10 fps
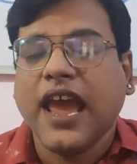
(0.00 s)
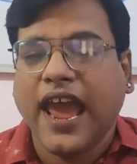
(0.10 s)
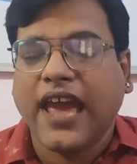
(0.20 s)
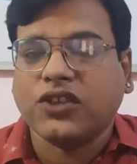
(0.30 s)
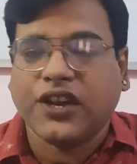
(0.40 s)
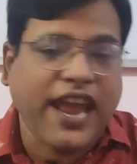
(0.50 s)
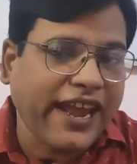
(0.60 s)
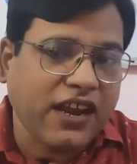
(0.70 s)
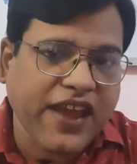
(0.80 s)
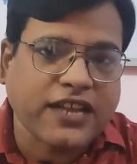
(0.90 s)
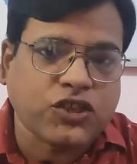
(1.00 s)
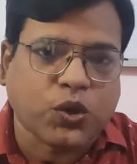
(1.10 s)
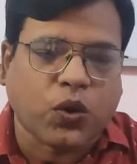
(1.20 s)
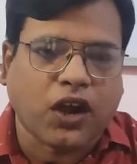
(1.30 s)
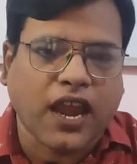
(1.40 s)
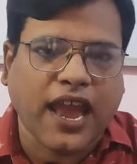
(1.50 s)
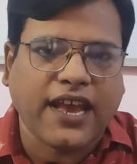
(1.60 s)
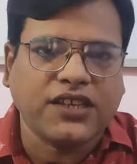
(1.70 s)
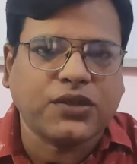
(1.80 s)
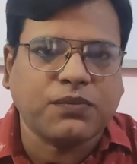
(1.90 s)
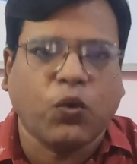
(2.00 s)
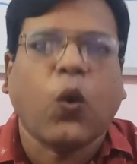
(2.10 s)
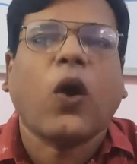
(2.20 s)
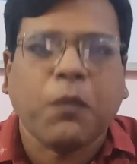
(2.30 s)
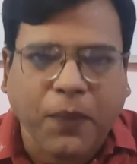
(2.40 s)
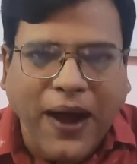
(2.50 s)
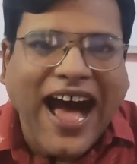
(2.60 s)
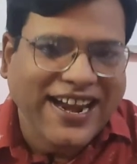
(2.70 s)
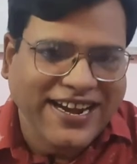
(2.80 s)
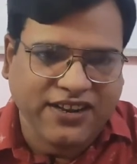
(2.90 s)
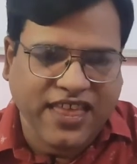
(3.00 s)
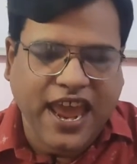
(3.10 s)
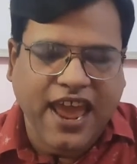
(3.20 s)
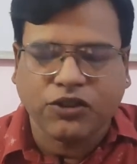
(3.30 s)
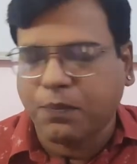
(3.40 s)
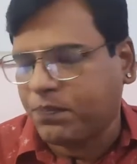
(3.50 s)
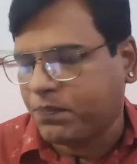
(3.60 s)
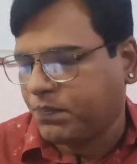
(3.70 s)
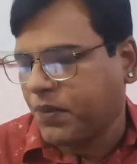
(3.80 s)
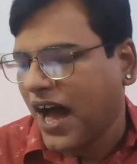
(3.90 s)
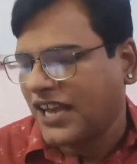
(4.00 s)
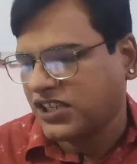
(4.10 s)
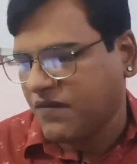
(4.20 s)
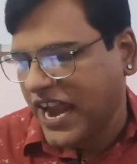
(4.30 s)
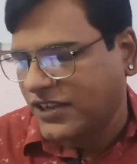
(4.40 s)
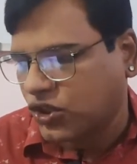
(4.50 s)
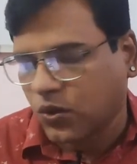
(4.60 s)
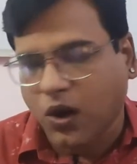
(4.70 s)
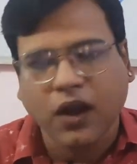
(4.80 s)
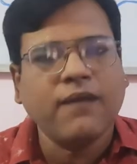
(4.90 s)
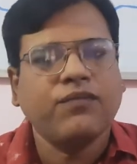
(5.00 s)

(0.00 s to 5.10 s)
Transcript: And the negative answer is more important than the positive answer.